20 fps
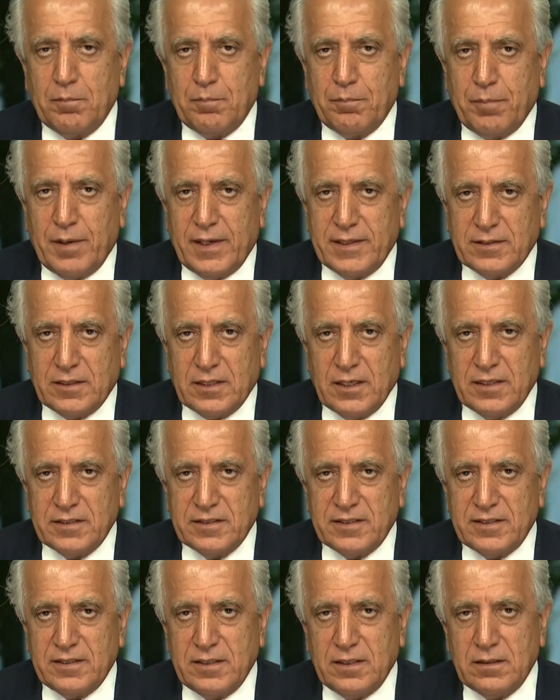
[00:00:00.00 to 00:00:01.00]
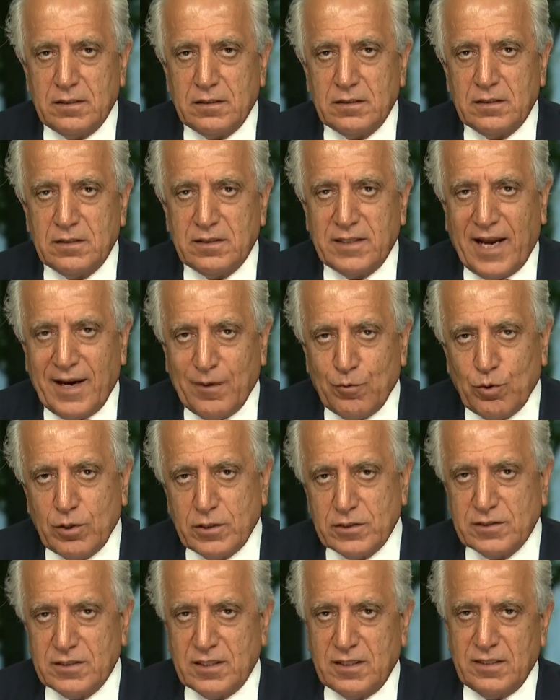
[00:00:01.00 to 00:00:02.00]
But that
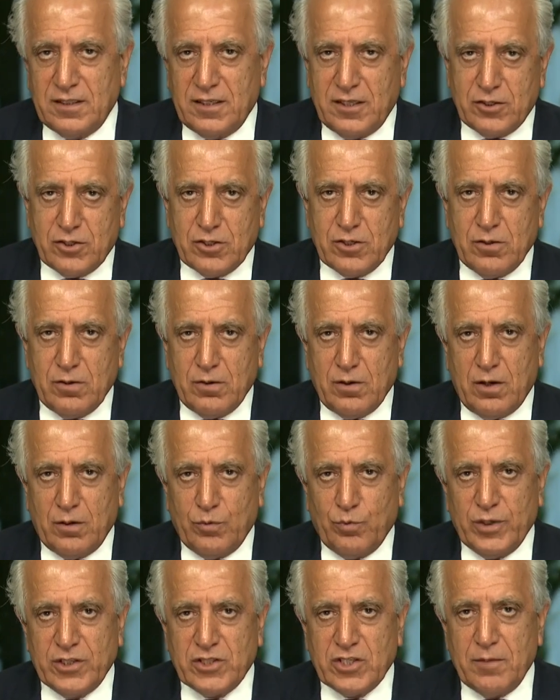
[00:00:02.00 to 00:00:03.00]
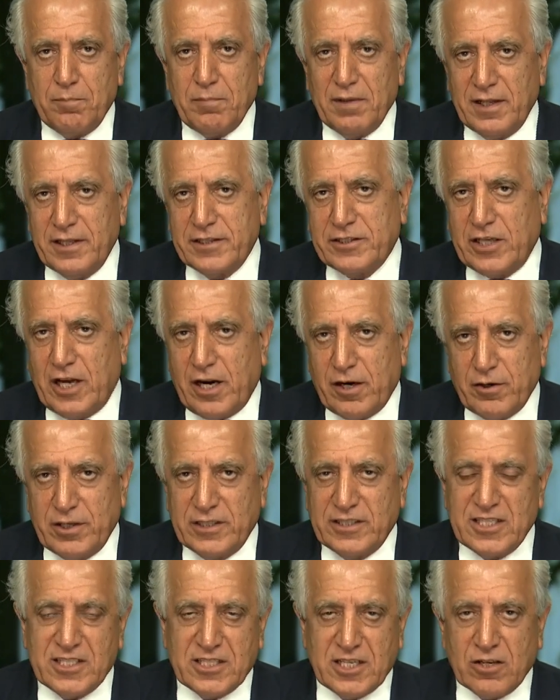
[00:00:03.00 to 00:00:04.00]
was an issue on which the military
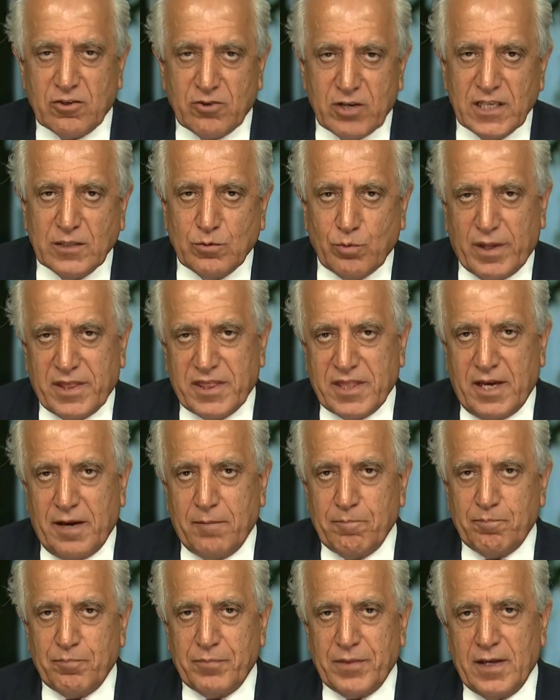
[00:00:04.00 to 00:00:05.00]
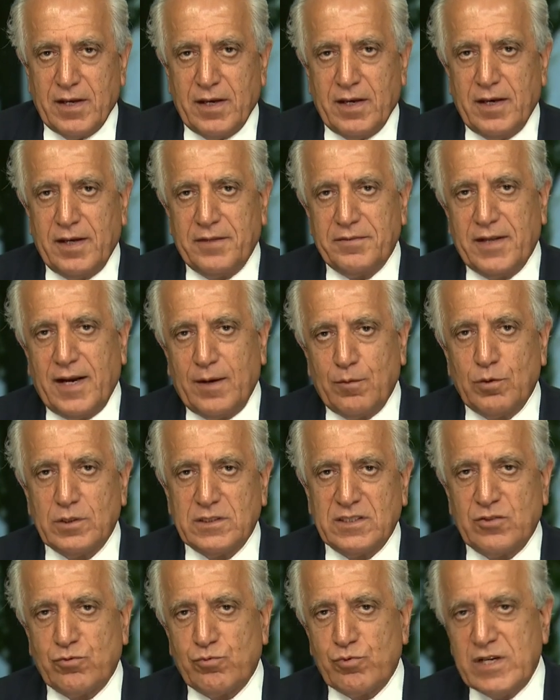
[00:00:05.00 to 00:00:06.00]
disagreed with him. And that
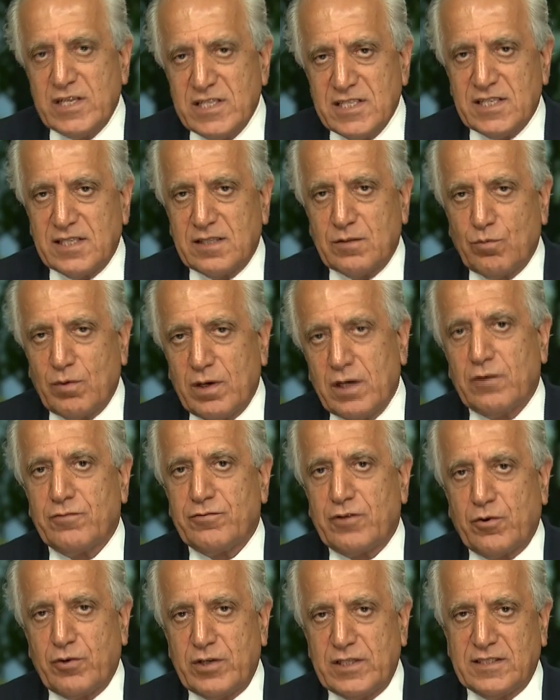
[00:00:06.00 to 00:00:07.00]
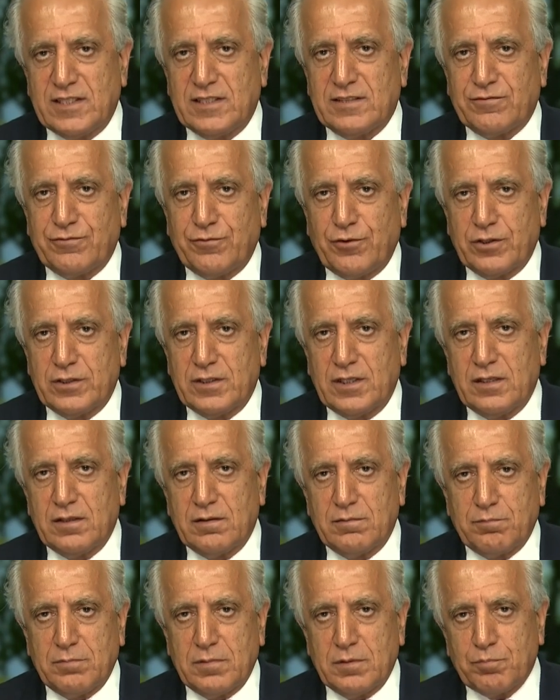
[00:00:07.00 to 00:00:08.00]
was a reason, one of the reasons for
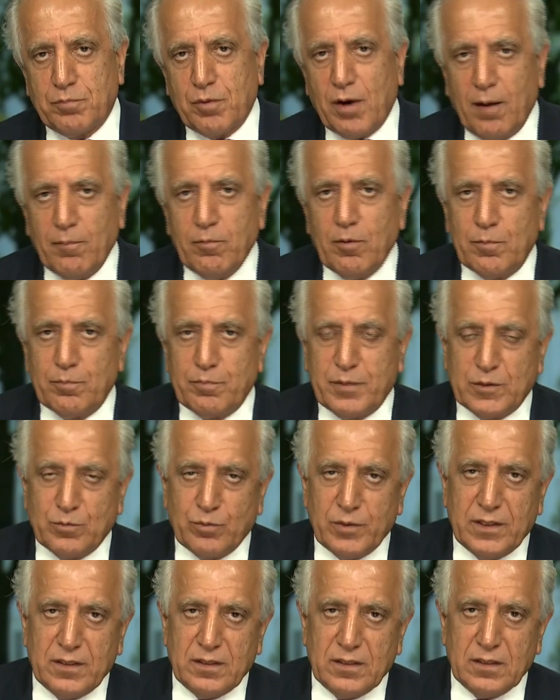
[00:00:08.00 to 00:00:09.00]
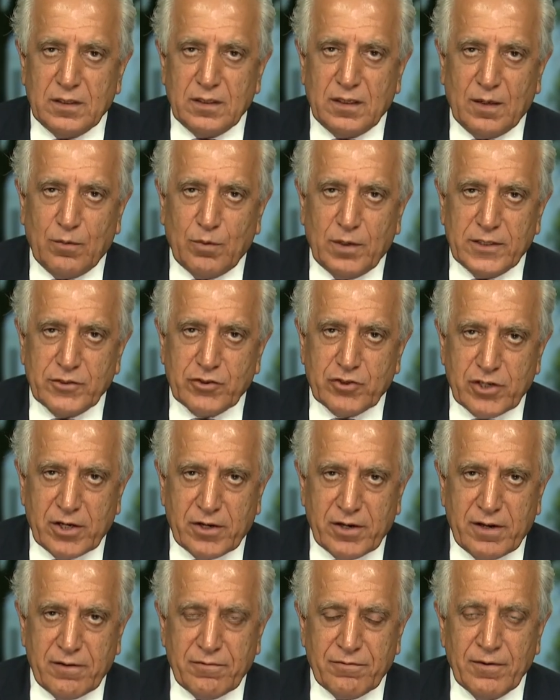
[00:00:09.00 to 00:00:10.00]
the problem between Nawaz
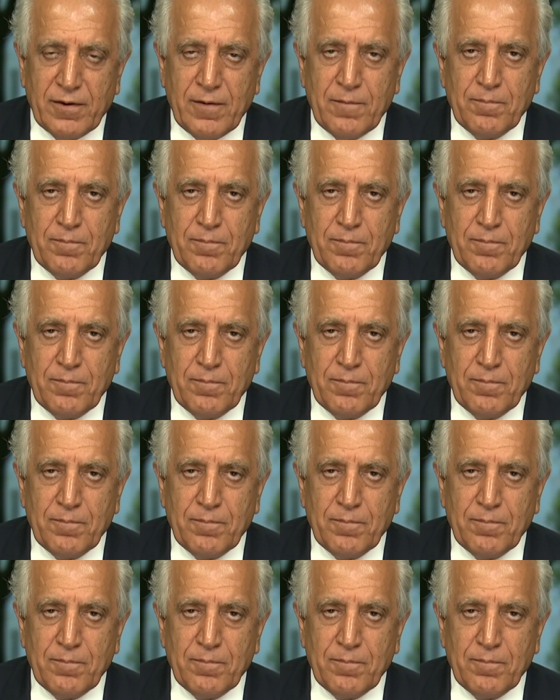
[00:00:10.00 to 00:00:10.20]
Sharif